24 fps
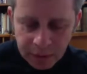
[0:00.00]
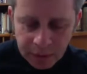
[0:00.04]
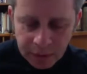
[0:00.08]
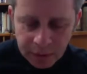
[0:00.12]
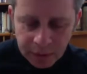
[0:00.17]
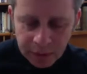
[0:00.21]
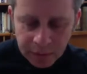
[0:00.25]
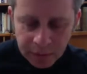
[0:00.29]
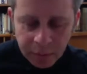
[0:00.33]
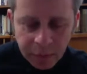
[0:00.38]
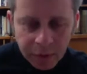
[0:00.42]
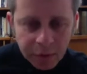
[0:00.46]

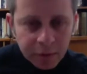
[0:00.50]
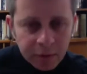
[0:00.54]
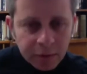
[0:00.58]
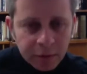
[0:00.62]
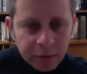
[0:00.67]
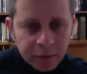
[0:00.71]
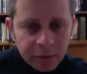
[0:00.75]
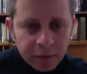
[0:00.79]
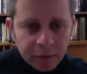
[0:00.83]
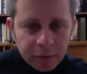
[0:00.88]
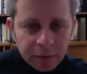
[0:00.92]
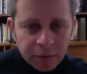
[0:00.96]
In the book
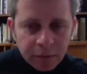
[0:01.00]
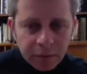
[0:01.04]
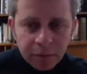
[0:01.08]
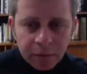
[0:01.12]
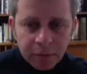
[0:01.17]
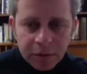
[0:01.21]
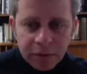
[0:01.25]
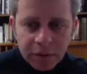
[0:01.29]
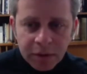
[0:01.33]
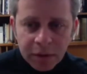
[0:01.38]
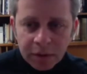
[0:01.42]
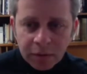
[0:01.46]

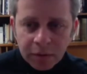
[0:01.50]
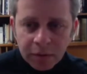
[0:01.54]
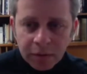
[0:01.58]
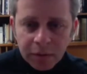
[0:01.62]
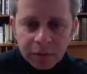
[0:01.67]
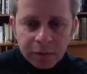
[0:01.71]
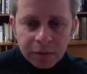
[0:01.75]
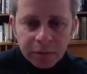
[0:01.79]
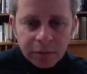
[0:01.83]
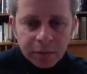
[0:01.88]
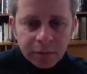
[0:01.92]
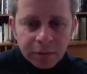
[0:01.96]
which I
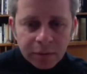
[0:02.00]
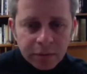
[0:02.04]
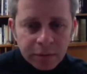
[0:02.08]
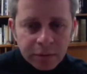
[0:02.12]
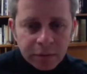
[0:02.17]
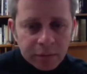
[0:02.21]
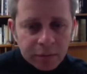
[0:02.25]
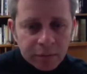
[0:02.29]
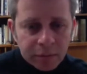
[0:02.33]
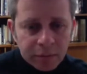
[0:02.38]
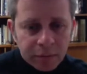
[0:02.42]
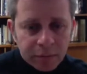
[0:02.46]
wrote
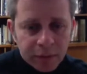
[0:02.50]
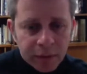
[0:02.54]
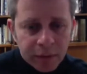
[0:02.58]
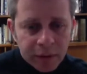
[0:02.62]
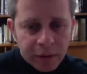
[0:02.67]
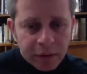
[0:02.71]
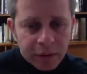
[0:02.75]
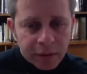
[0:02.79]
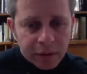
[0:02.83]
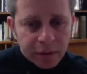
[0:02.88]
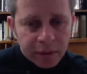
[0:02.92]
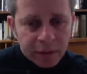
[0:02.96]

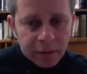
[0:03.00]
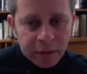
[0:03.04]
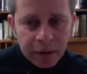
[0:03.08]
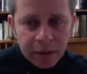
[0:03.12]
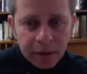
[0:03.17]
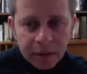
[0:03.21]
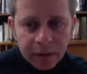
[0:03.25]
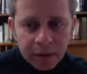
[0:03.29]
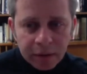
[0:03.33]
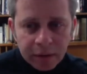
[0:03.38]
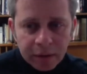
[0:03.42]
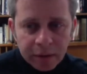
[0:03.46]
with the
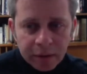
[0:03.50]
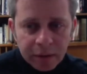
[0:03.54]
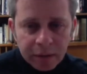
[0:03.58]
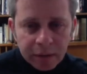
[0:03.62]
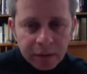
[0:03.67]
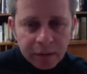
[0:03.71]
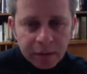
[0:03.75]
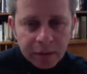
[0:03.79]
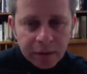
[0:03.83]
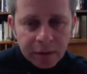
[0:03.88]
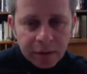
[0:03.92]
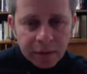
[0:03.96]
late
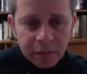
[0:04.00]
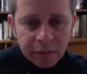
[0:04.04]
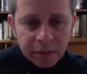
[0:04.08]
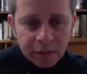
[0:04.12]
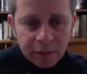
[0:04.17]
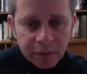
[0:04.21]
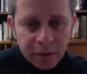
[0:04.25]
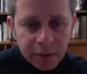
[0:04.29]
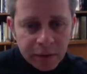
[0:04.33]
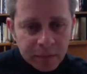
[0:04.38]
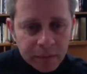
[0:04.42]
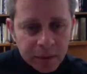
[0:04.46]
David
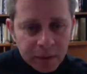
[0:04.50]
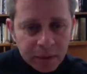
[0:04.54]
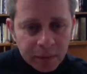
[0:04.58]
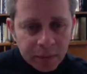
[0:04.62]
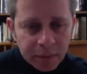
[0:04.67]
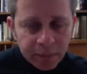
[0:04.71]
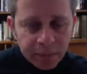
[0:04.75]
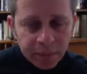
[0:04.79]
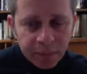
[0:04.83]
Graeber,